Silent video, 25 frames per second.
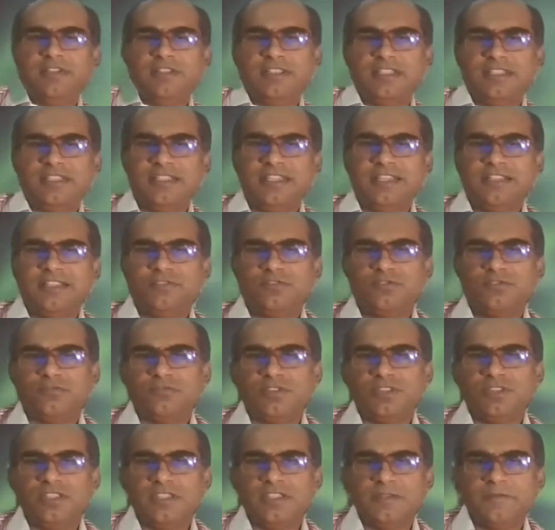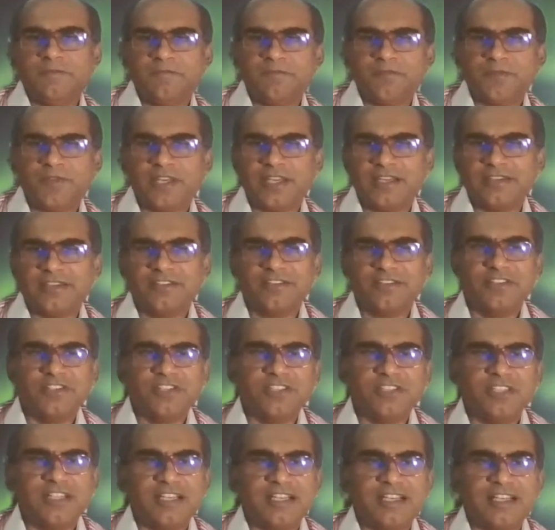suggest to the
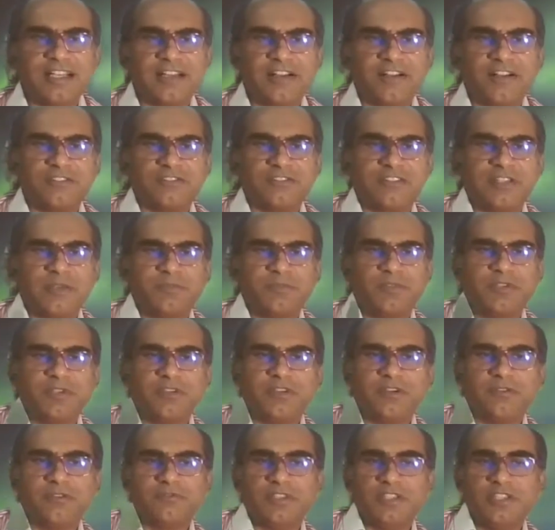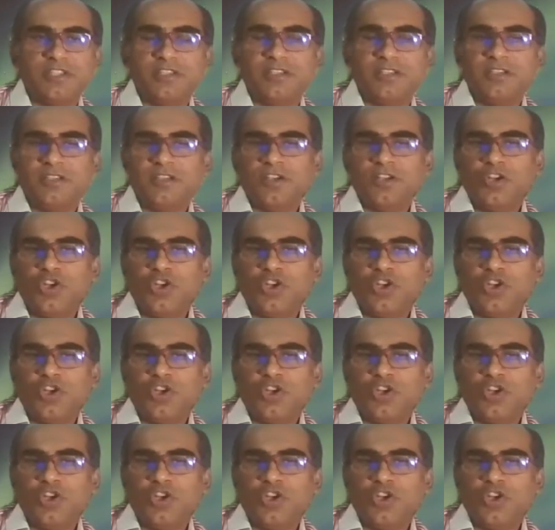traditional conception of the